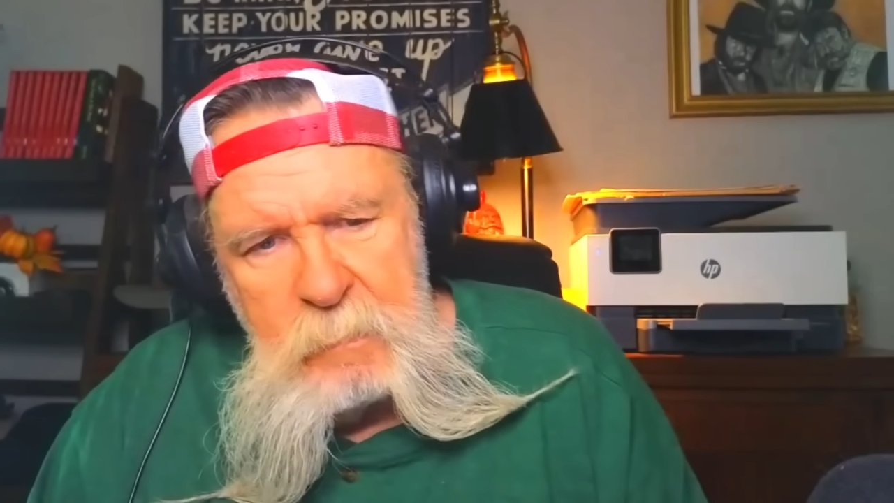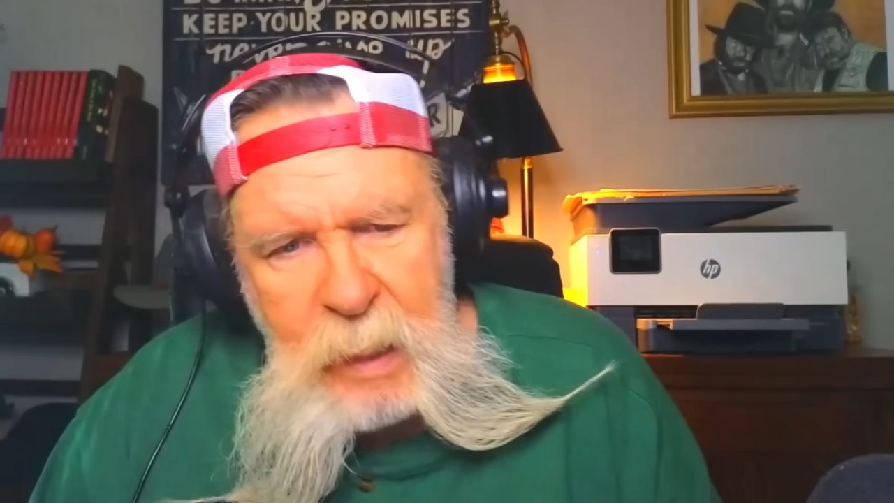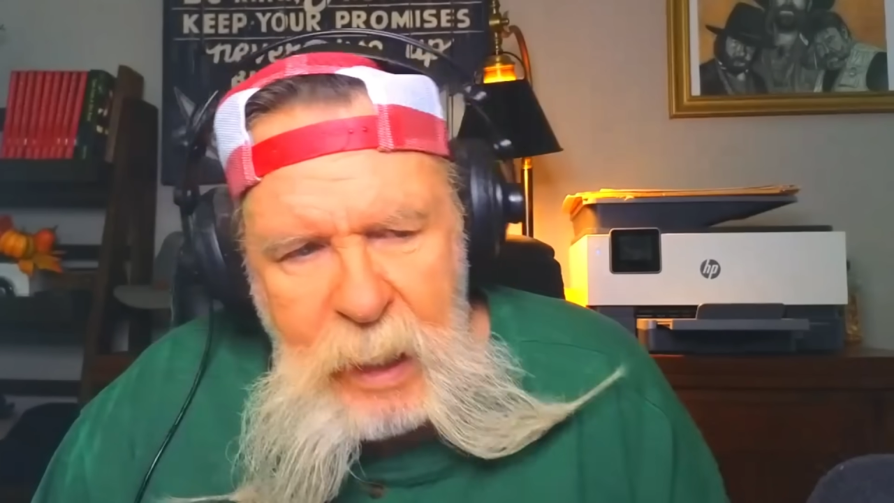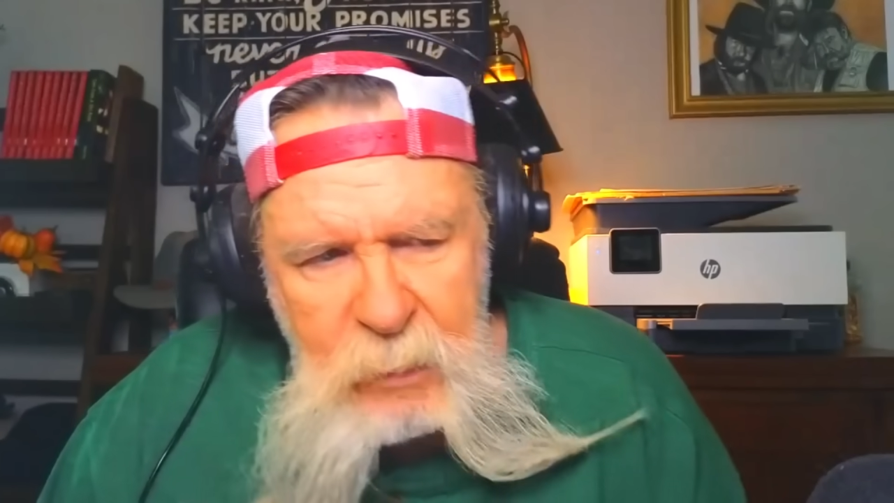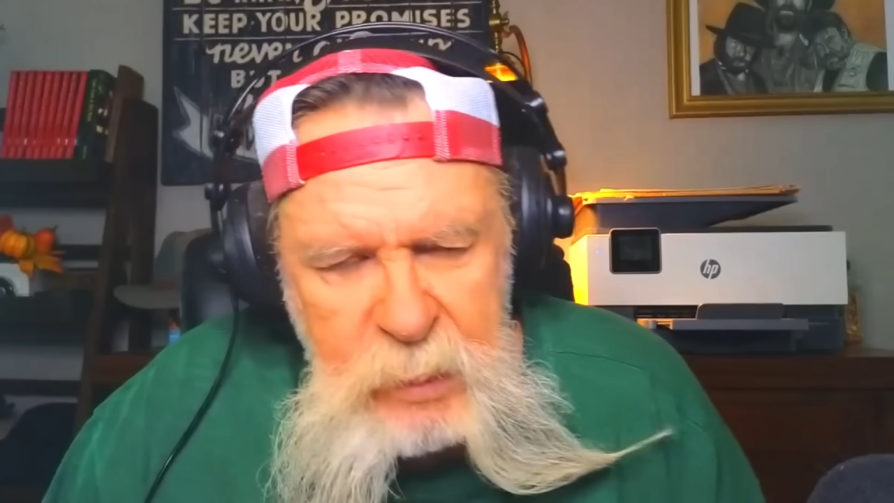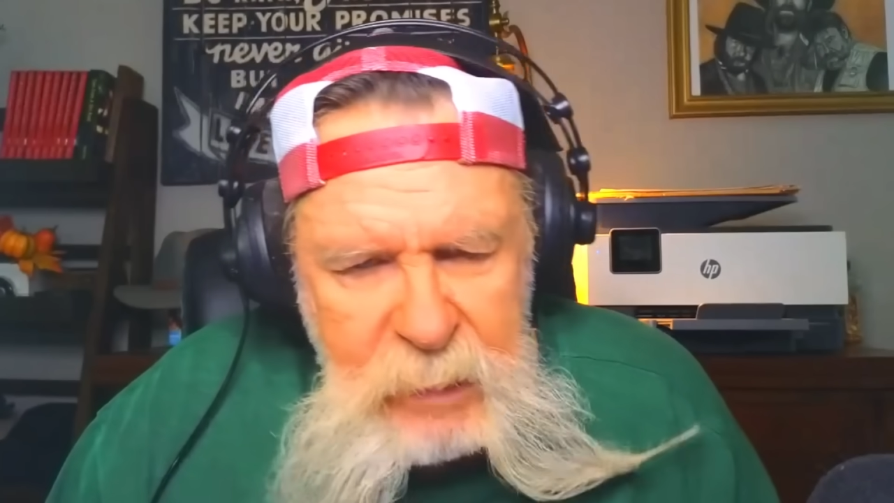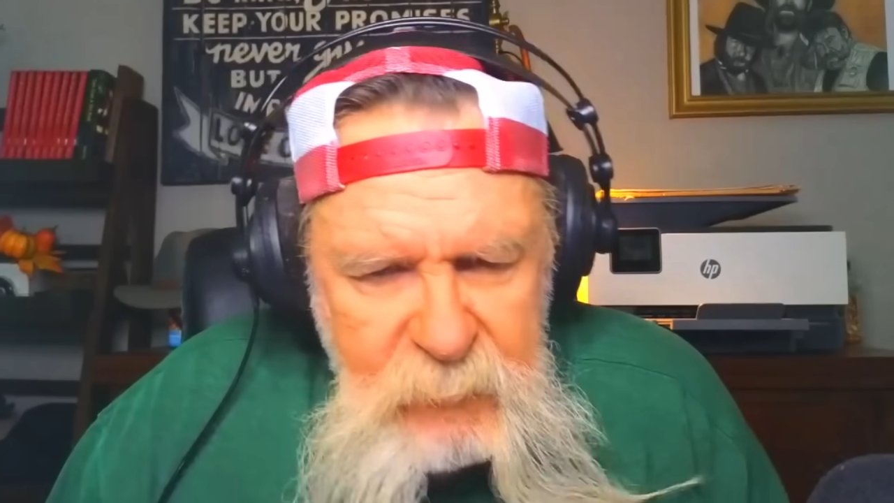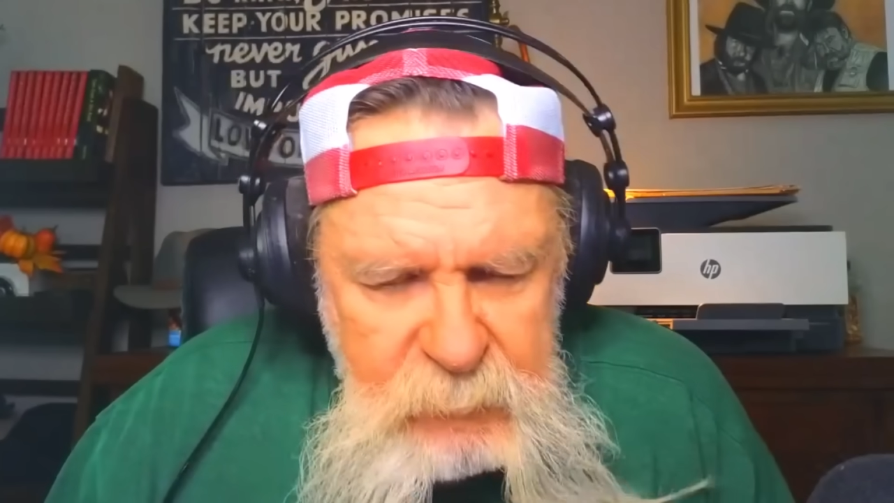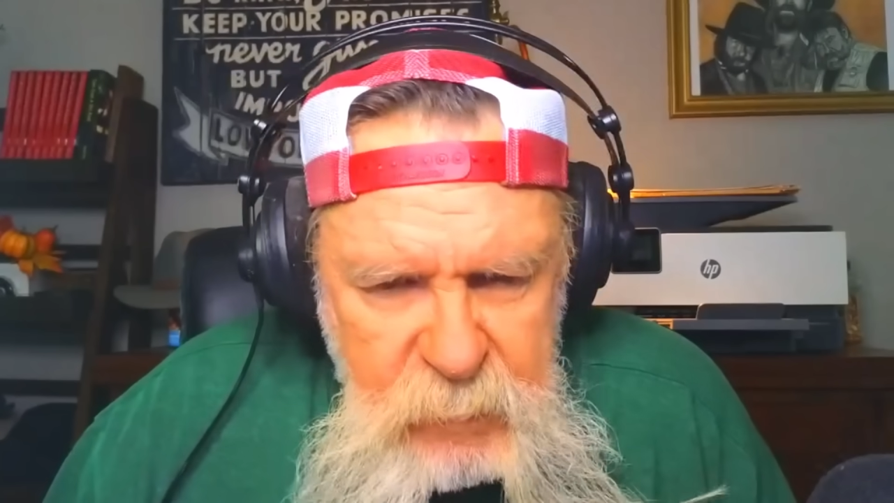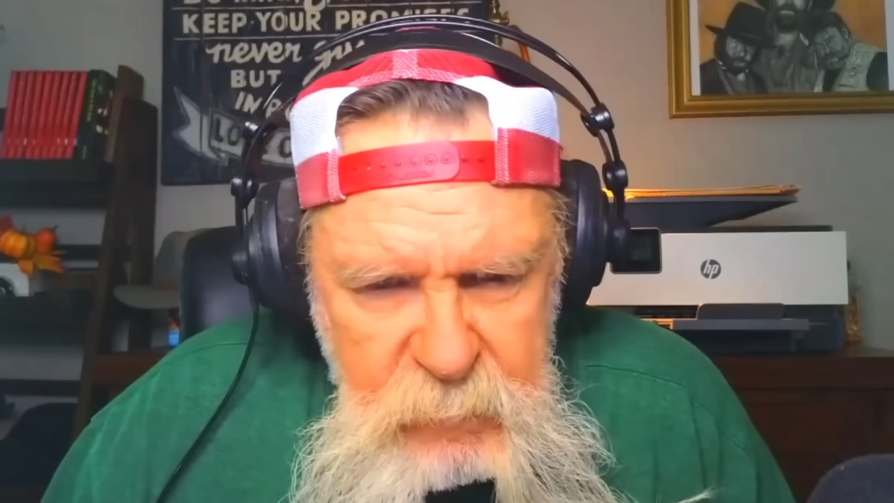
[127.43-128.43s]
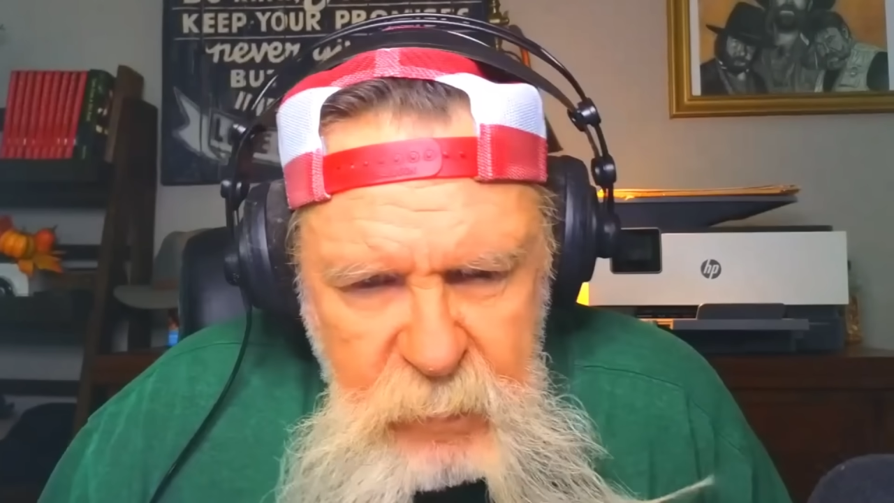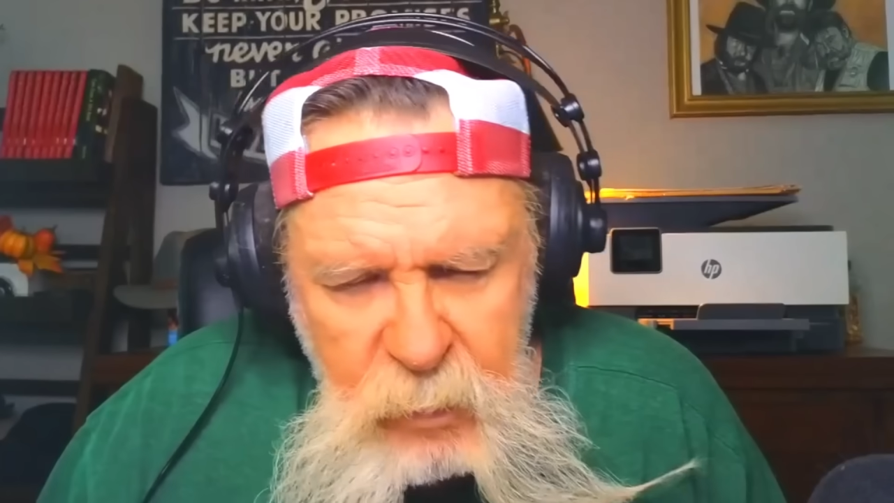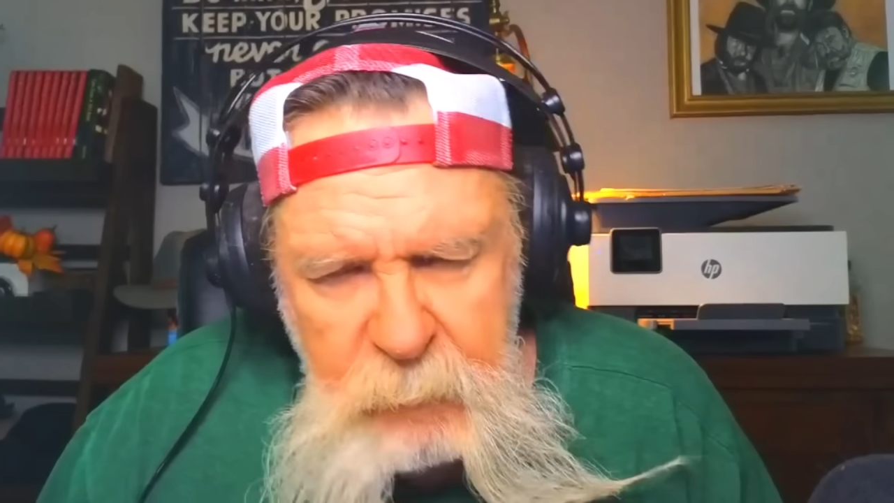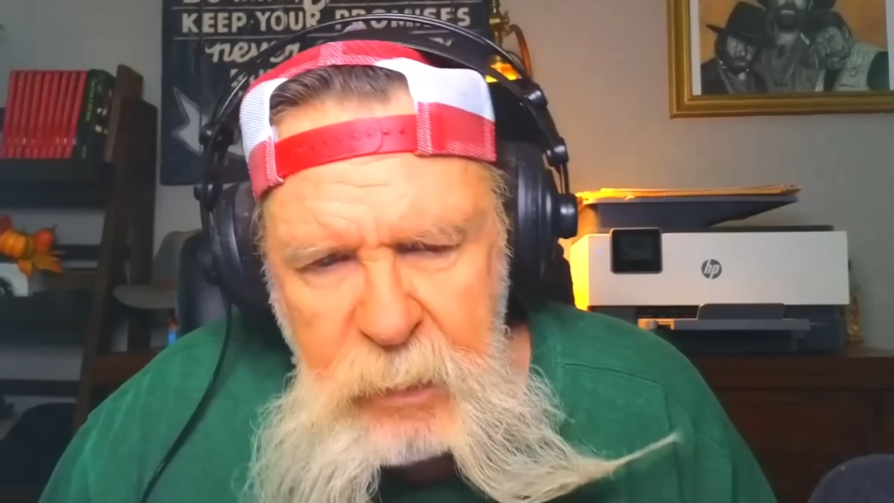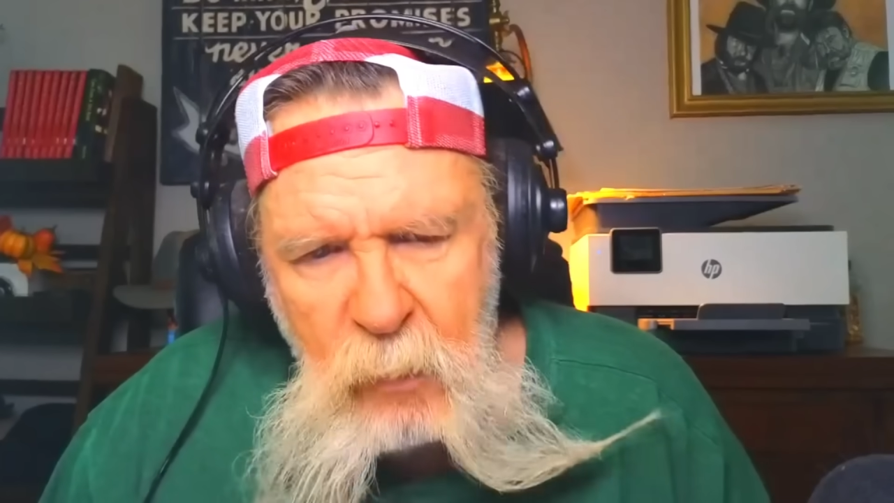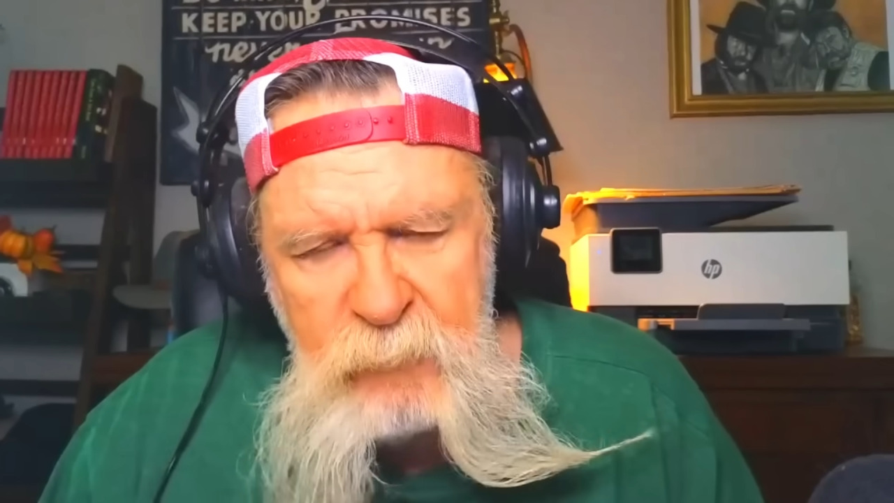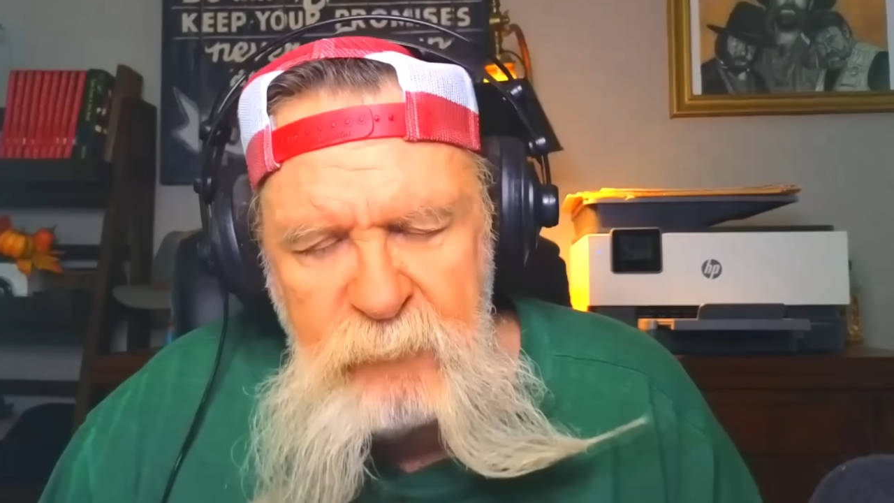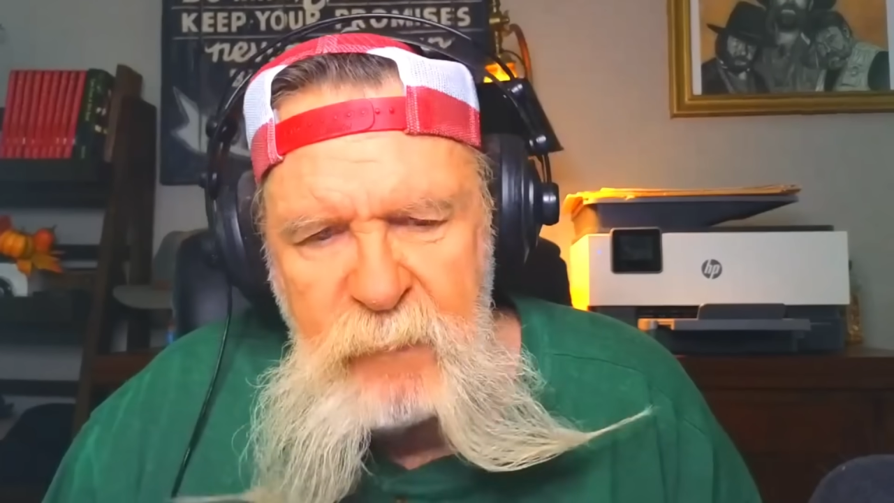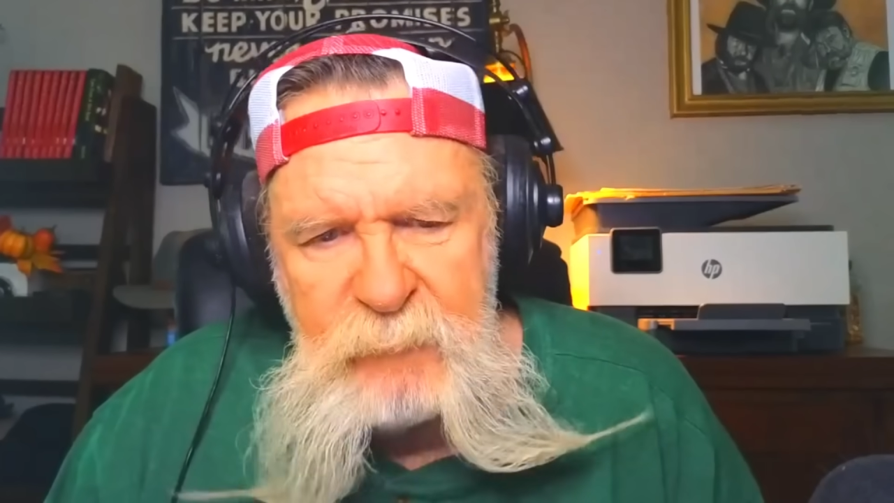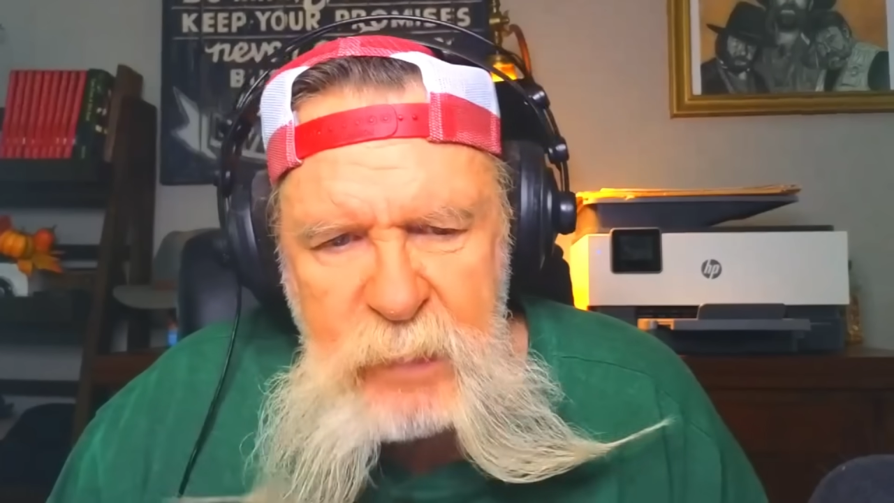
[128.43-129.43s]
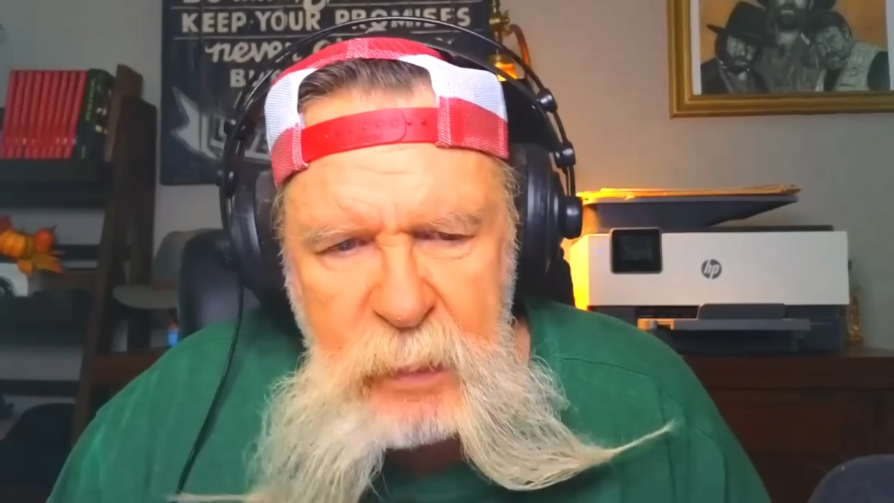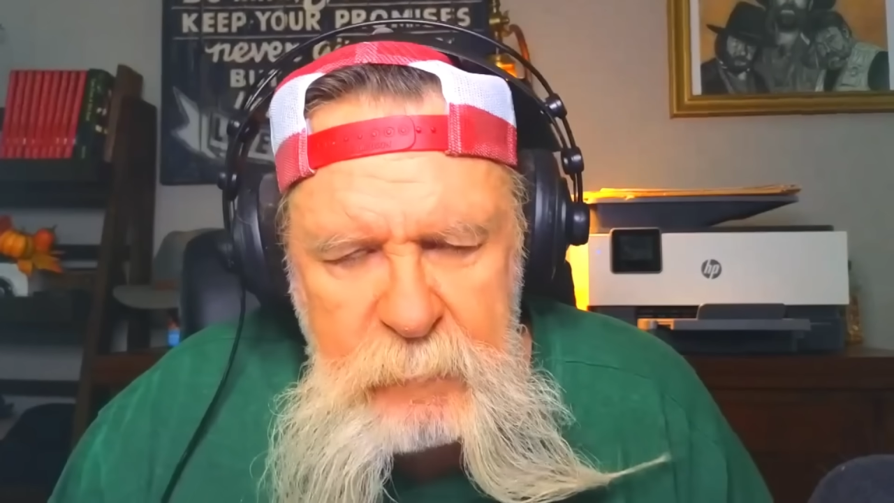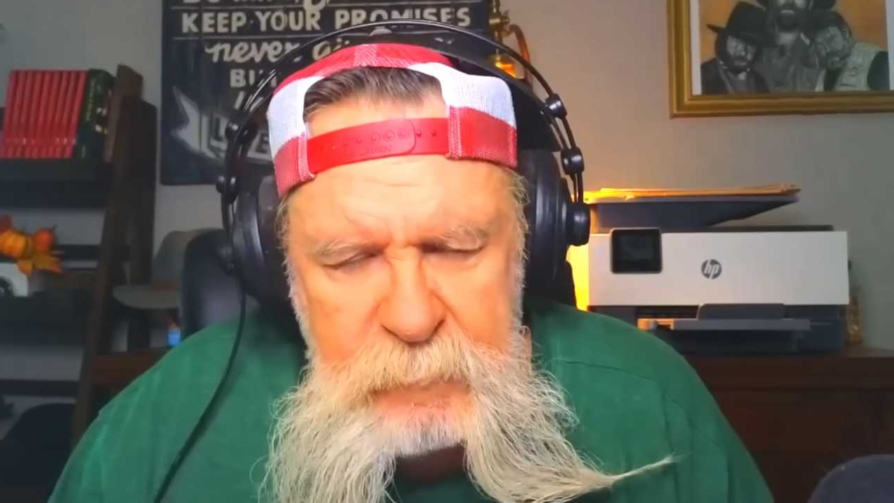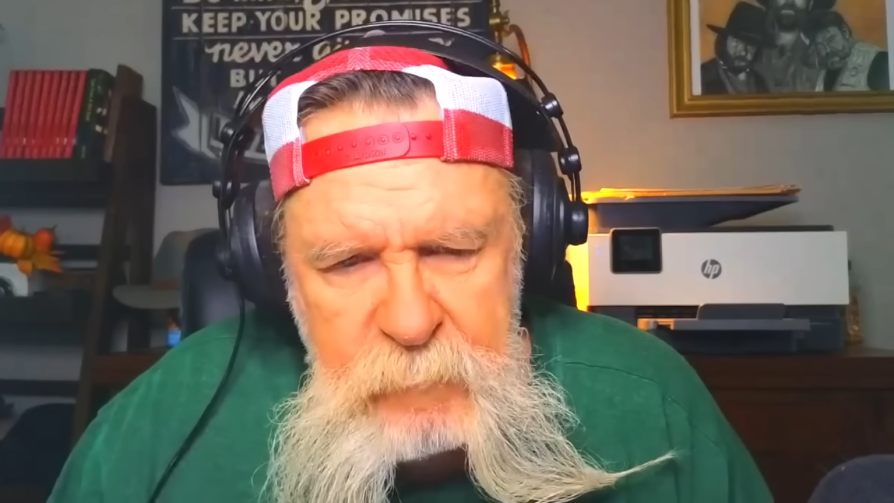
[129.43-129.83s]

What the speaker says: I'll give him to a little bit over 50.